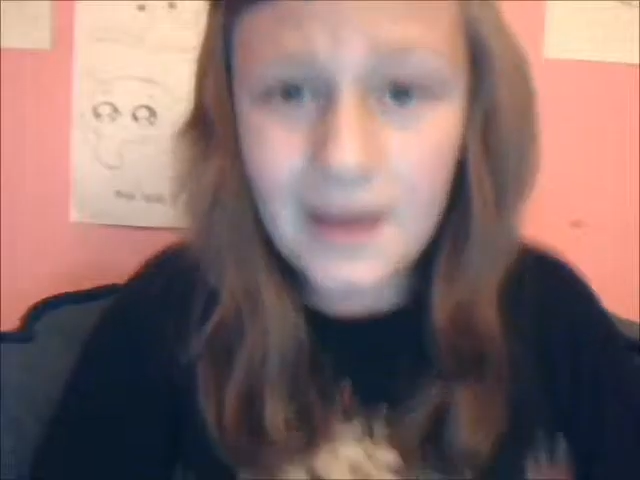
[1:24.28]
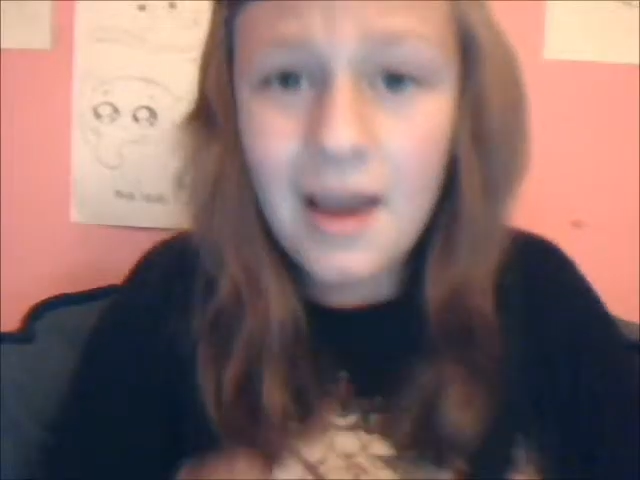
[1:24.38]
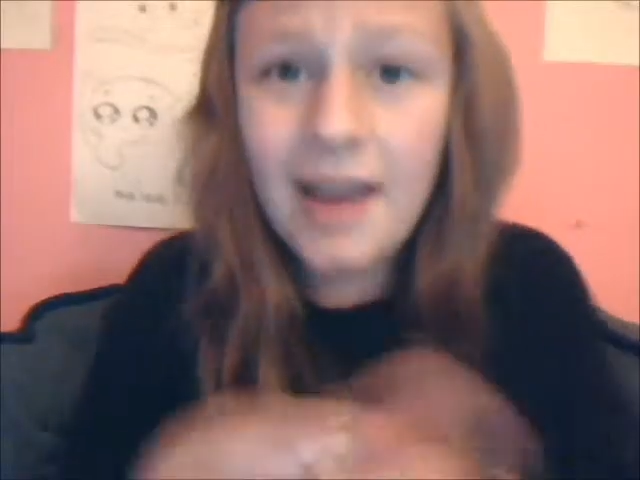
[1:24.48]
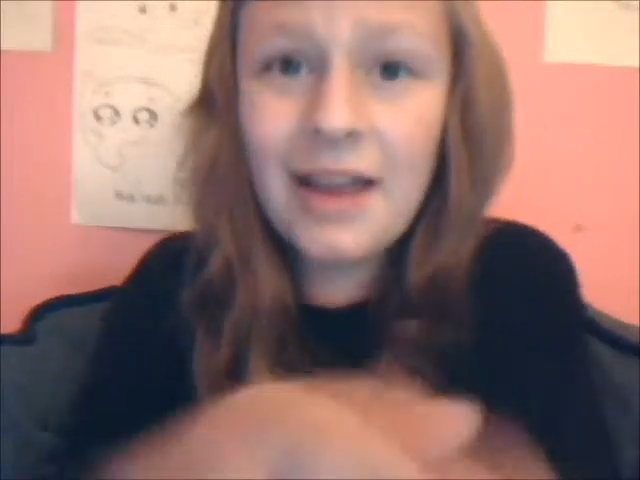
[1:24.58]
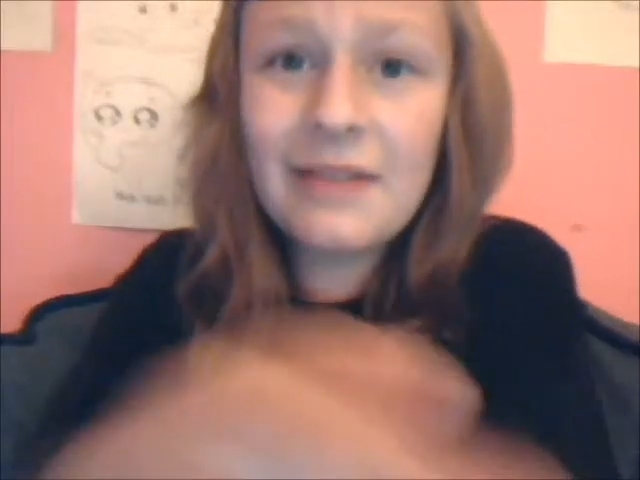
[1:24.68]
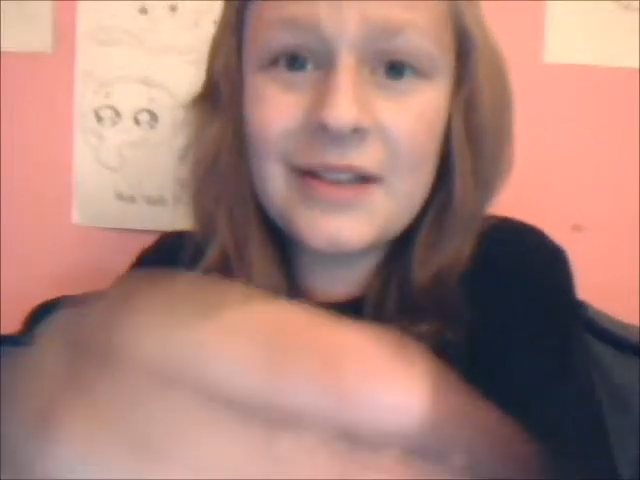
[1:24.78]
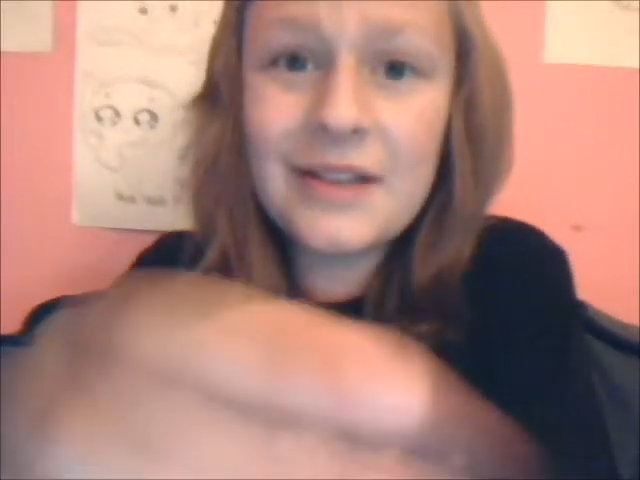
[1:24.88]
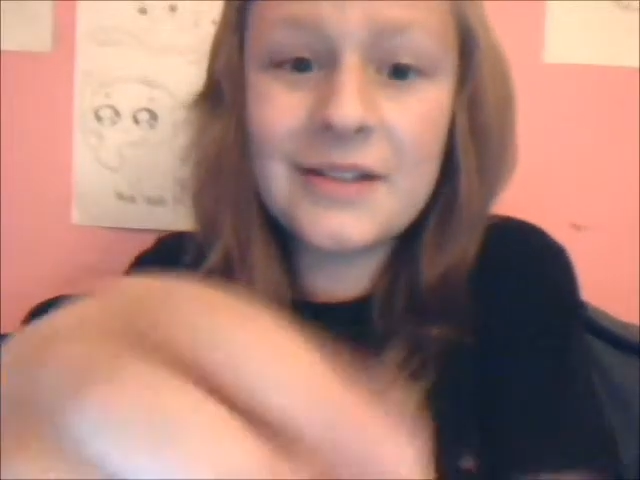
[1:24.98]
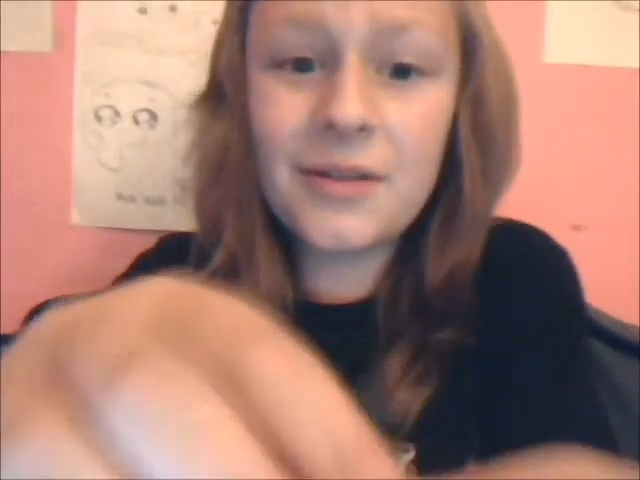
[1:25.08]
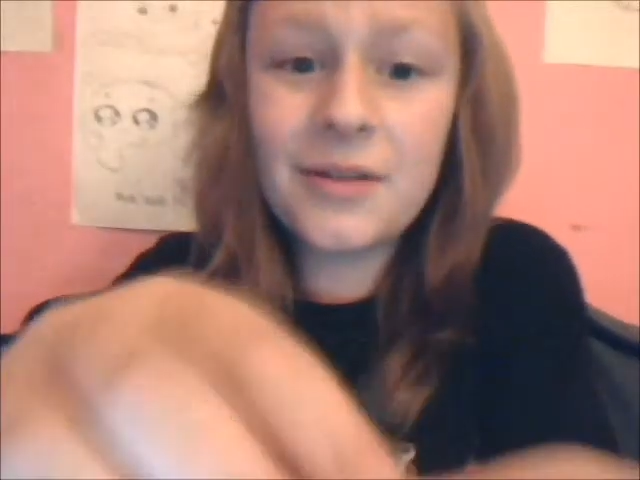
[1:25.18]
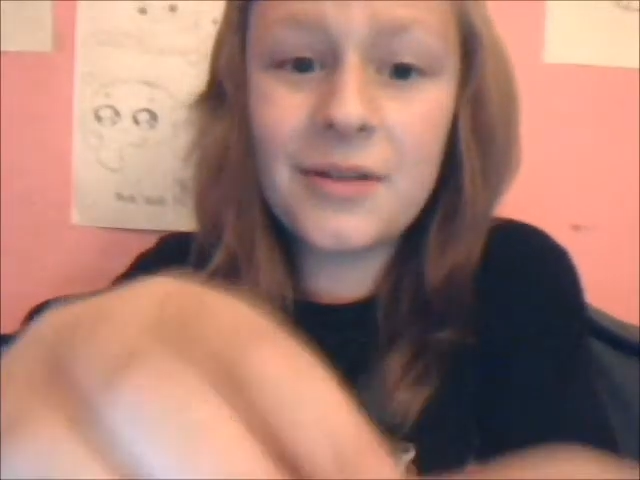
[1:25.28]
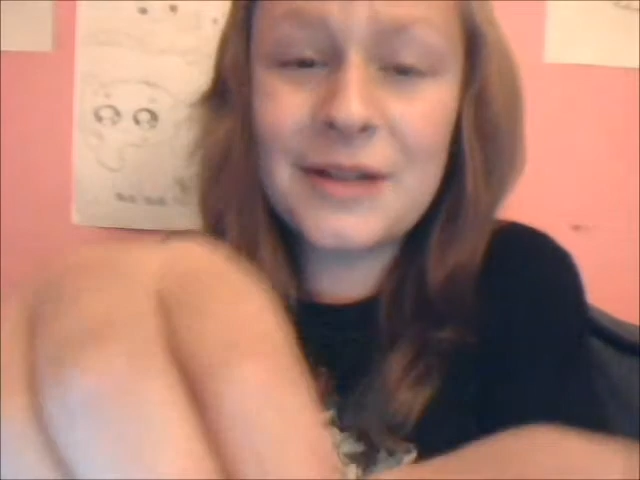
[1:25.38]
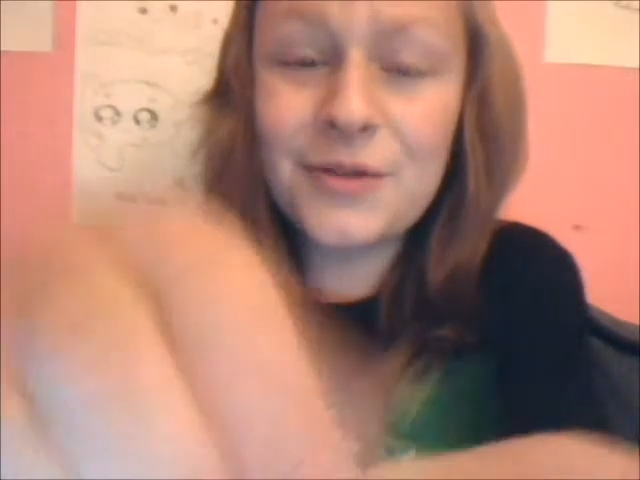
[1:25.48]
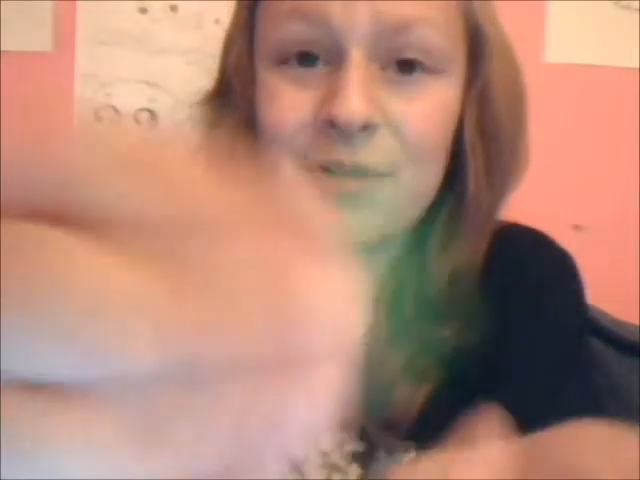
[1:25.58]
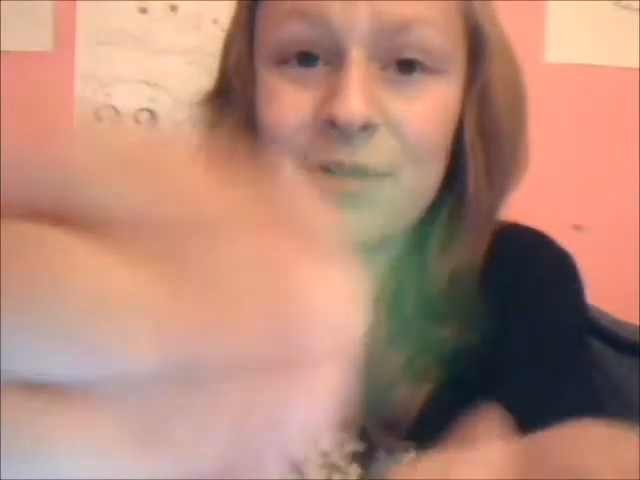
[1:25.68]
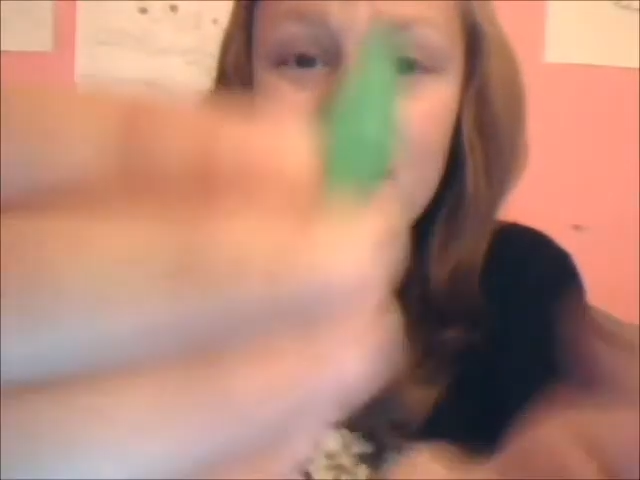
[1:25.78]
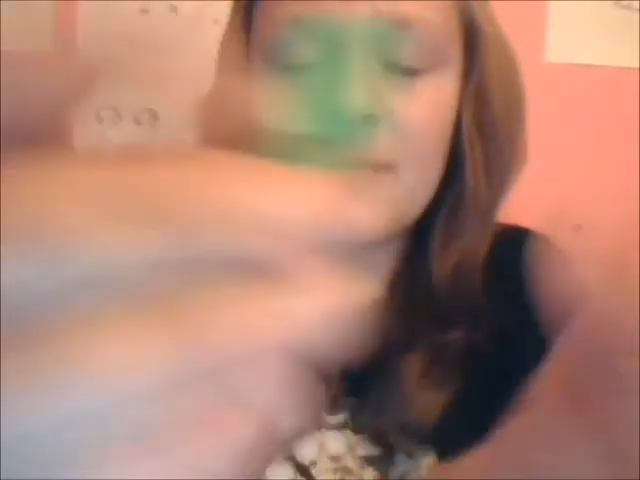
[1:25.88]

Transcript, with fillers: I have these little pencil,